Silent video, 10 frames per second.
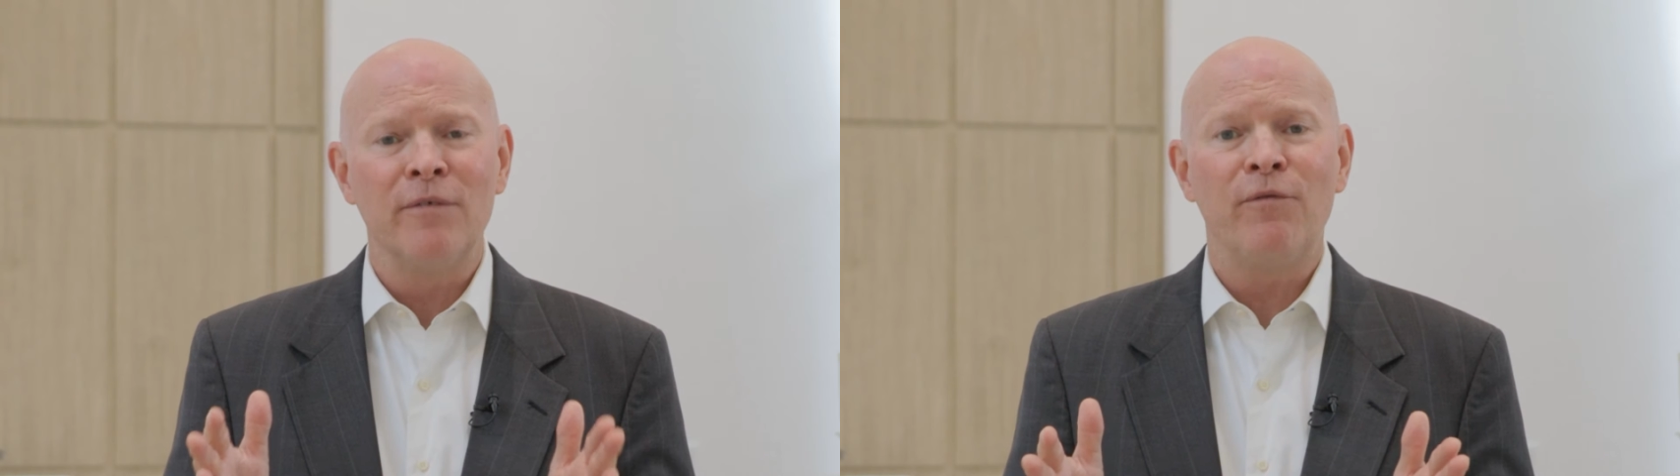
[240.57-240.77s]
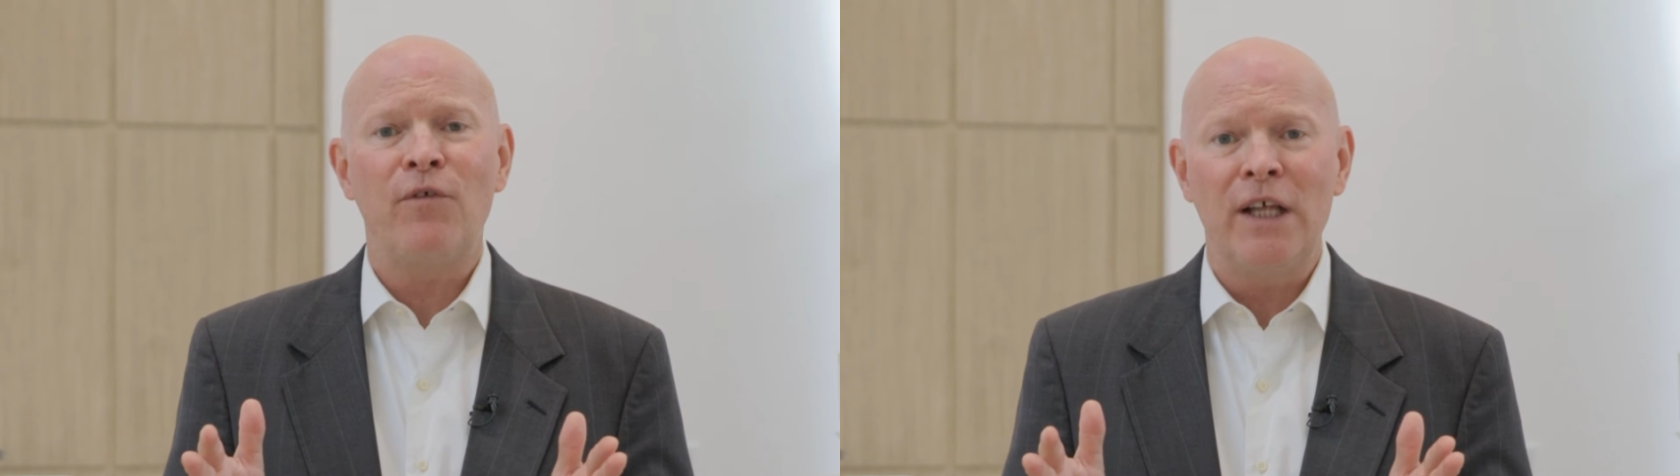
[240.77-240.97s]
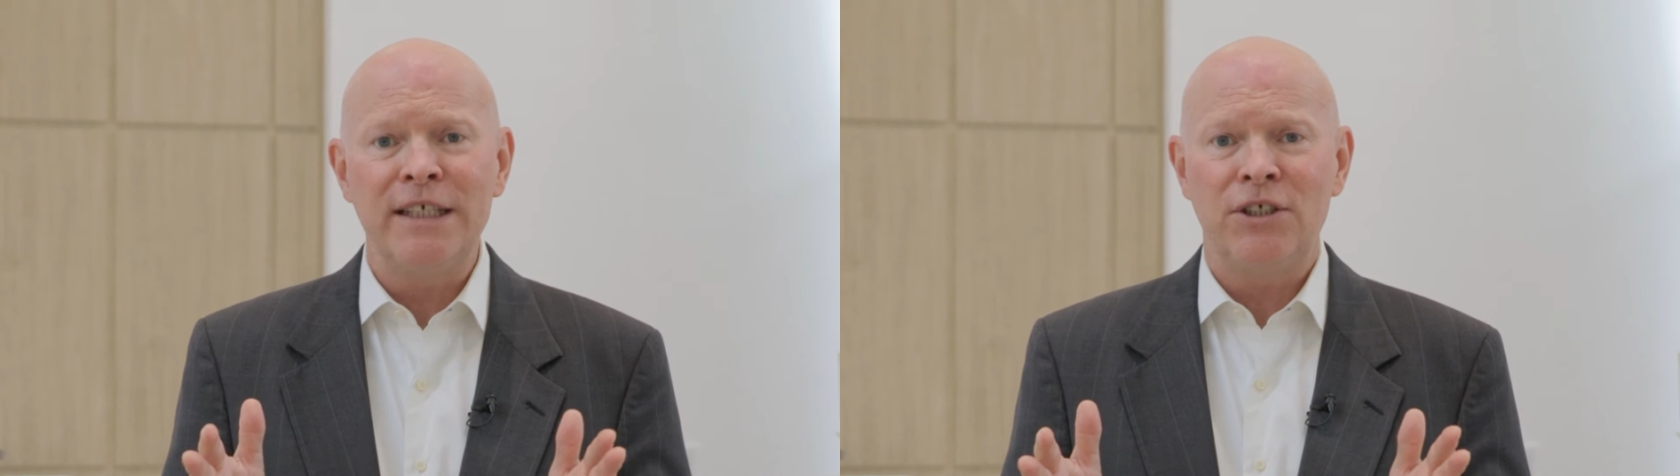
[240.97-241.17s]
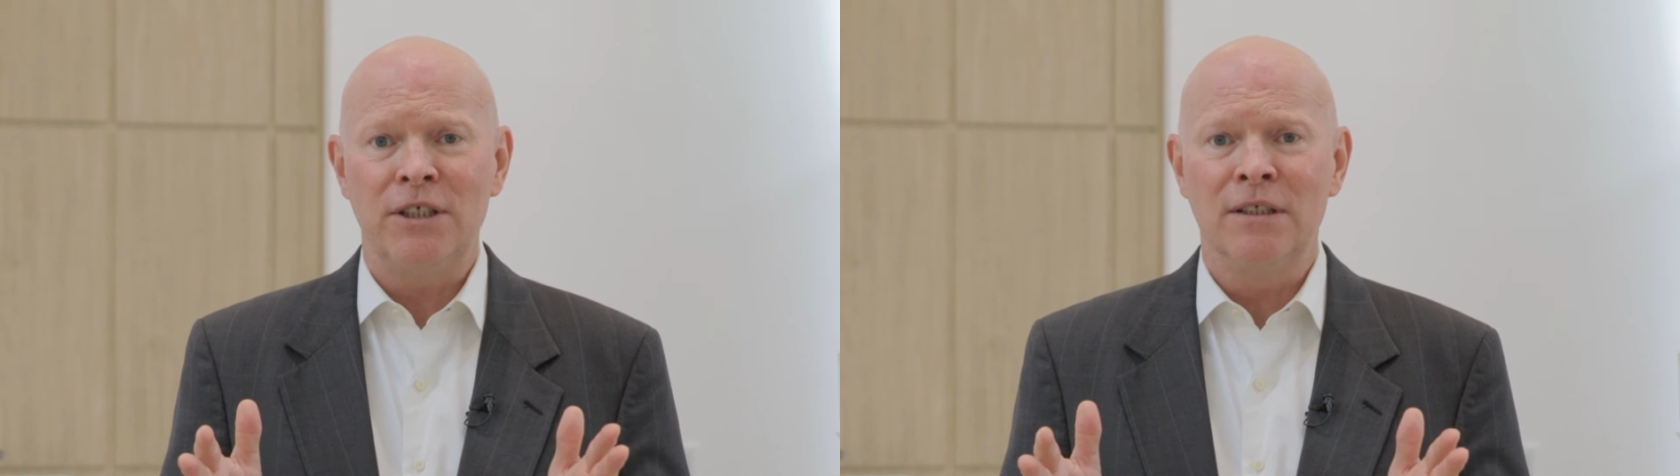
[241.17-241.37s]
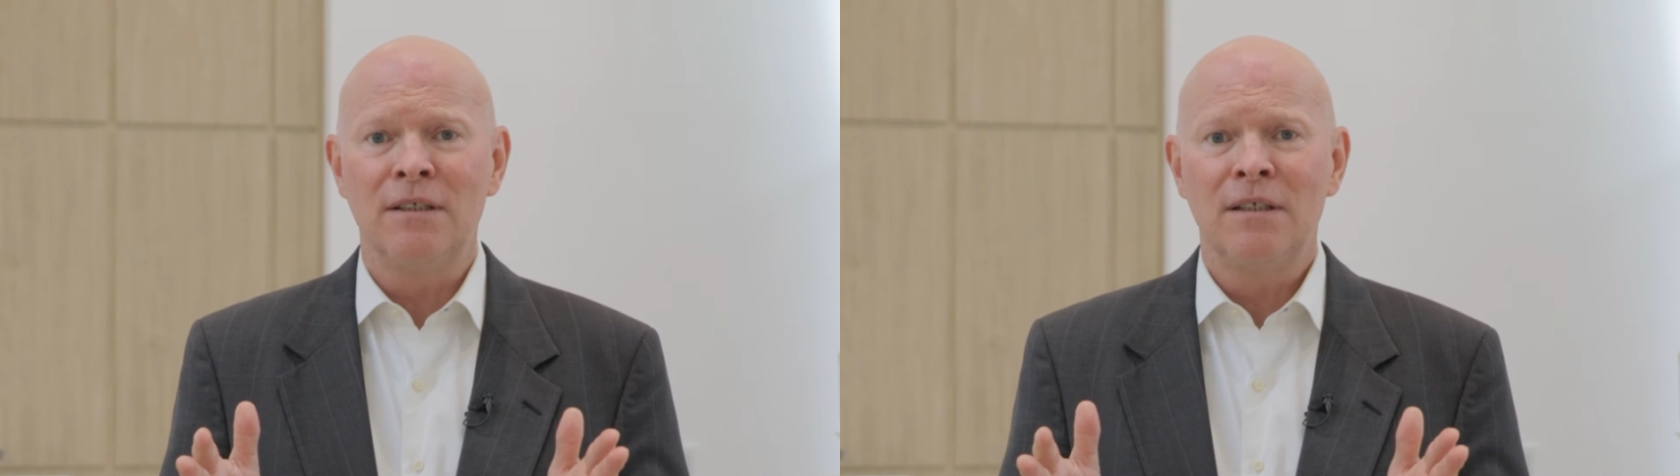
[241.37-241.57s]

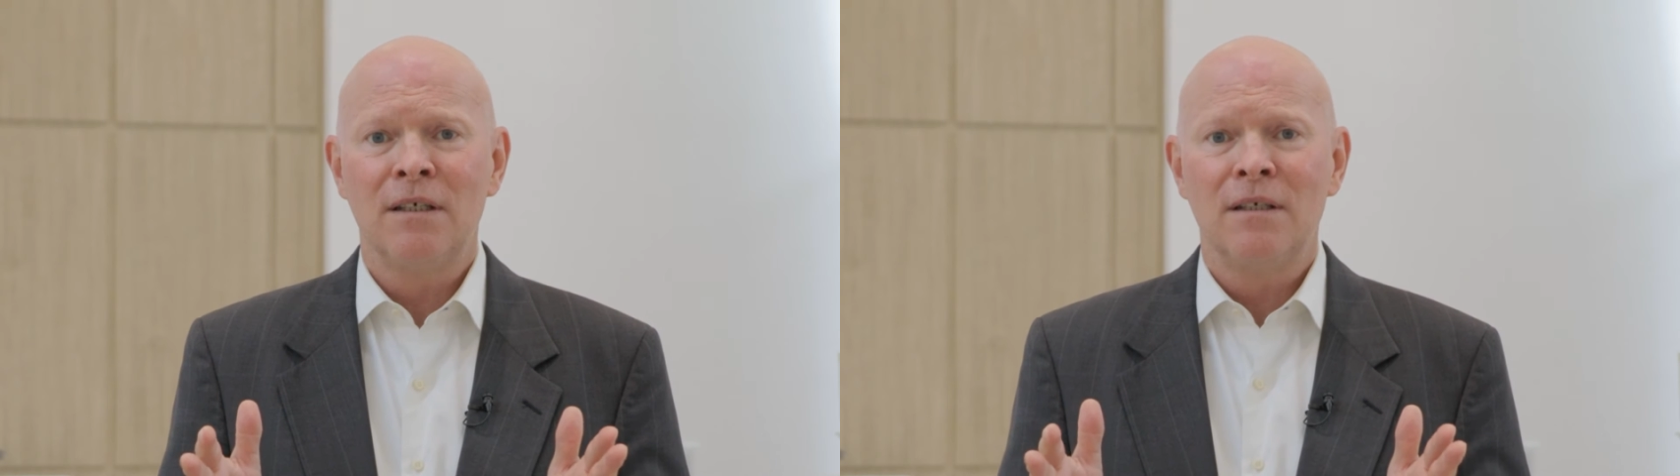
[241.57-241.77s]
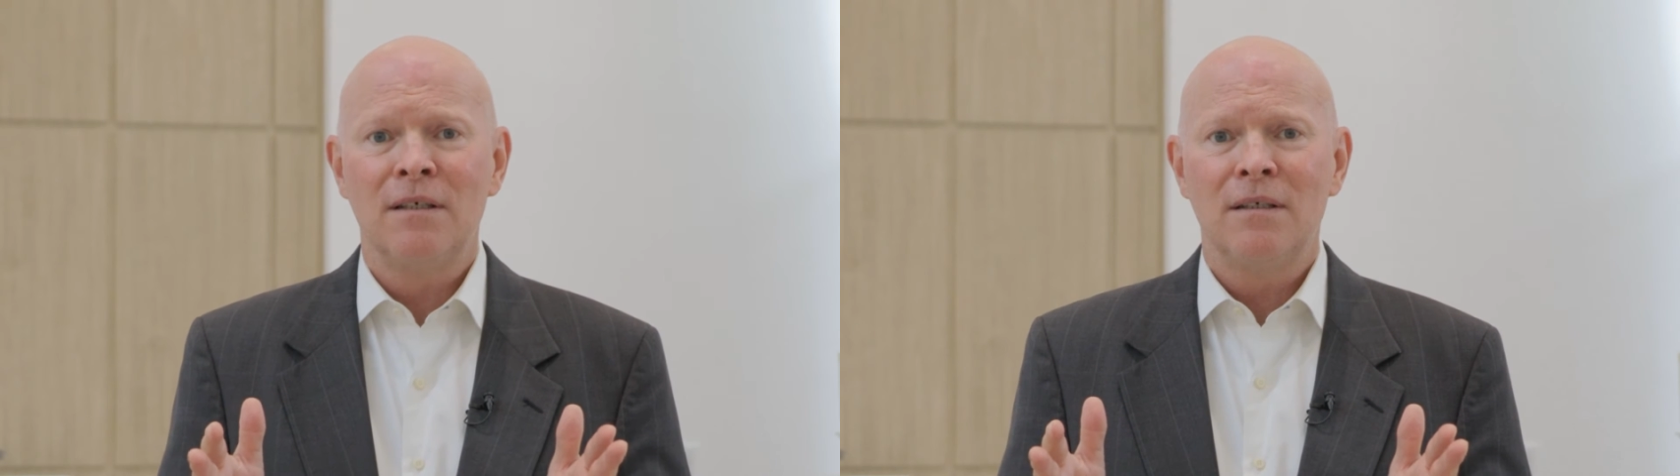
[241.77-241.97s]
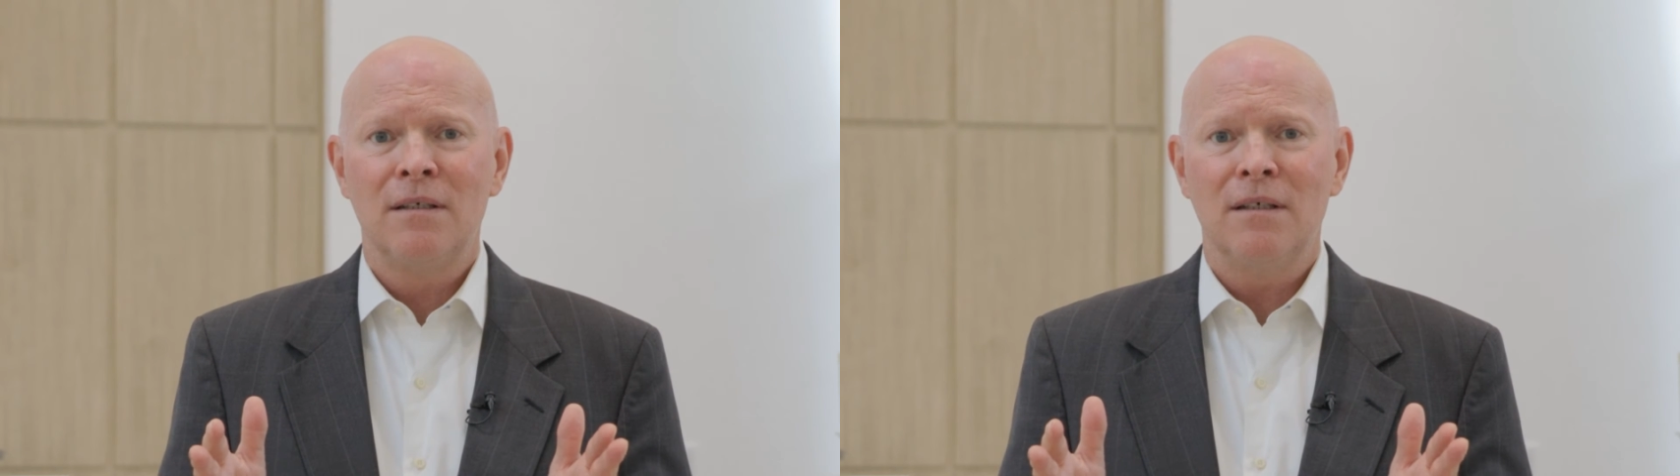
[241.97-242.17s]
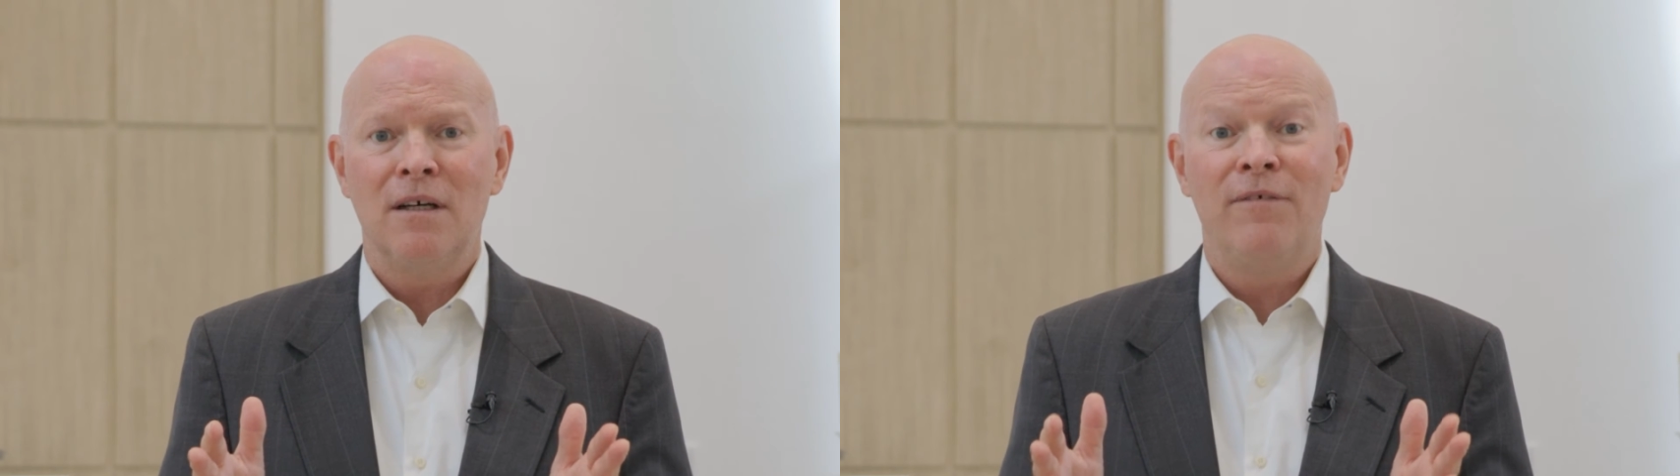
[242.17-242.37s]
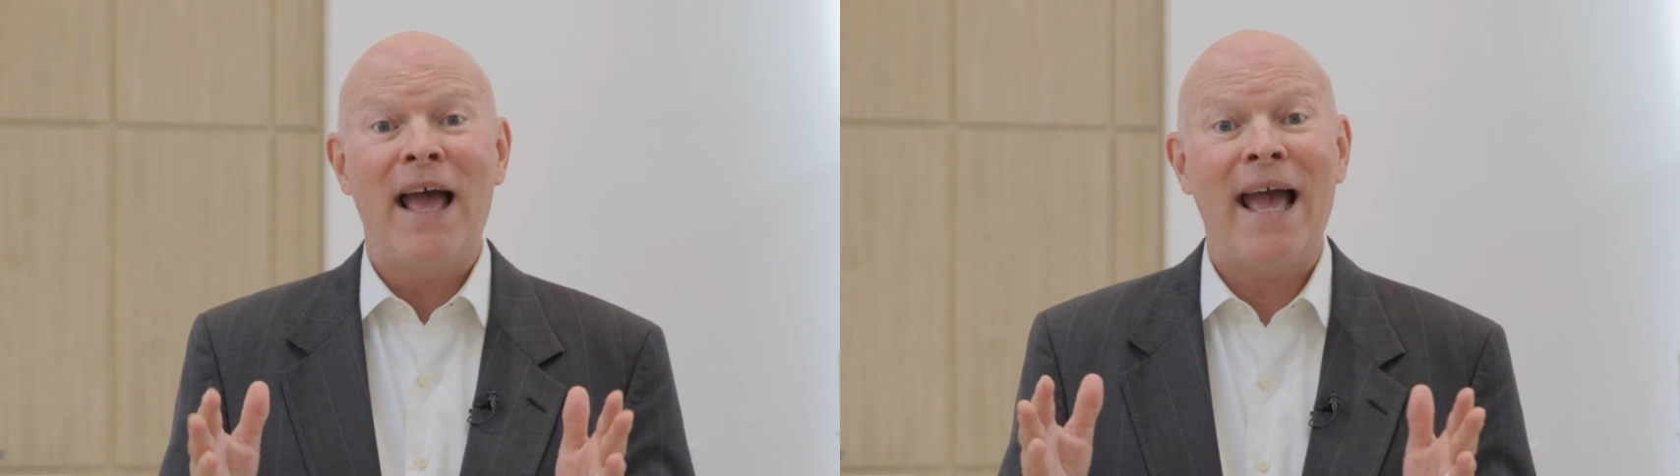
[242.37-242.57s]
conflation of